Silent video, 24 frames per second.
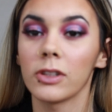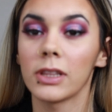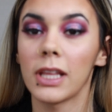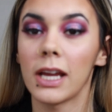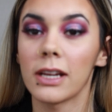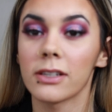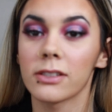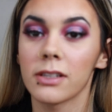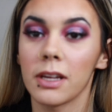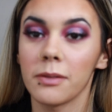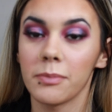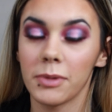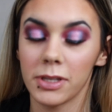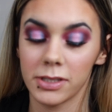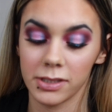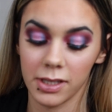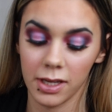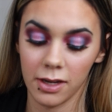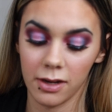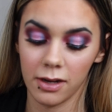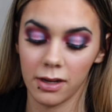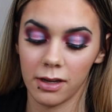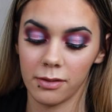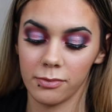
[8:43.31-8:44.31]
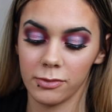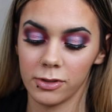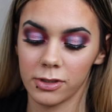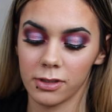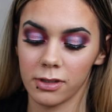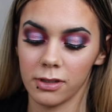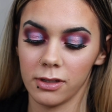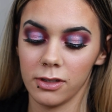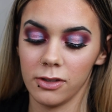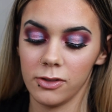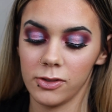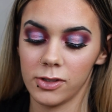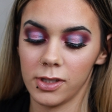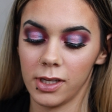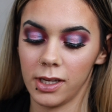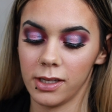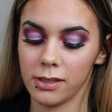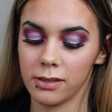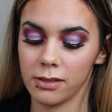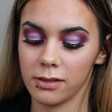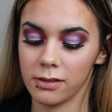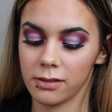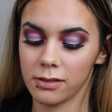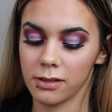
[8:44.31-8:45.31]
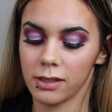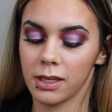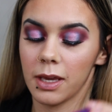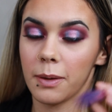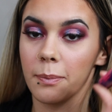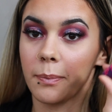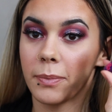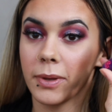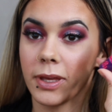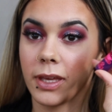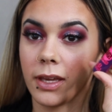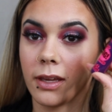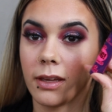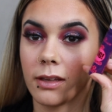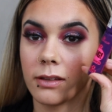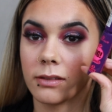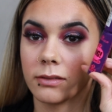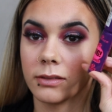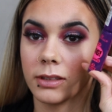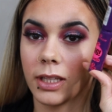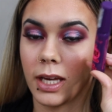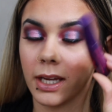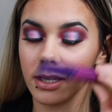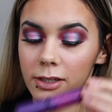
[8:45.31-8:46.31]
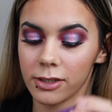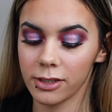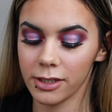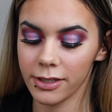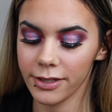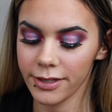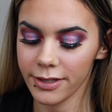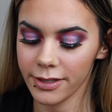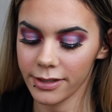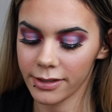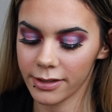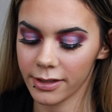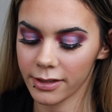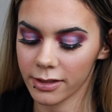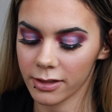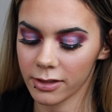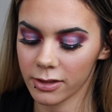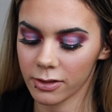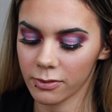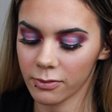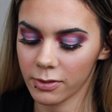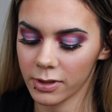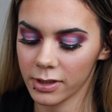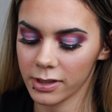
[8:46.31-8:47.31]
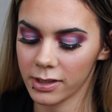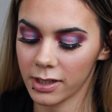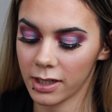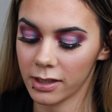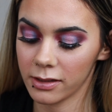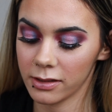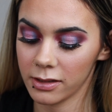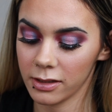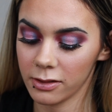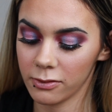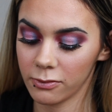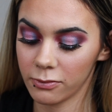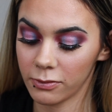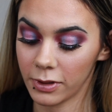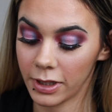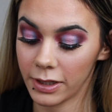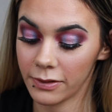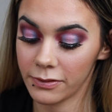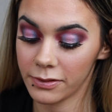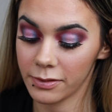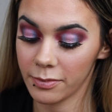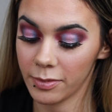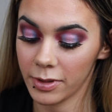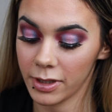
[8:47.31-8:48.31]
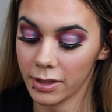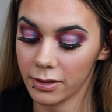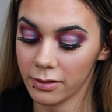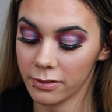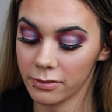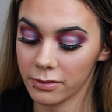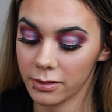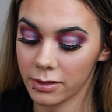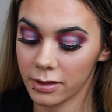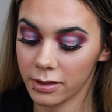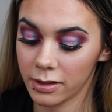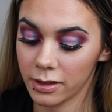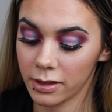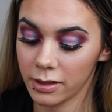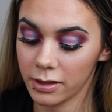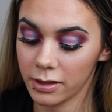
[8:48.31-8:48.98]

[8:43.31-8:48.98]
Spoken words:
lash line mascara, I'm just going to use the Essence Get Big Lashes. This is the one Tati raves about, I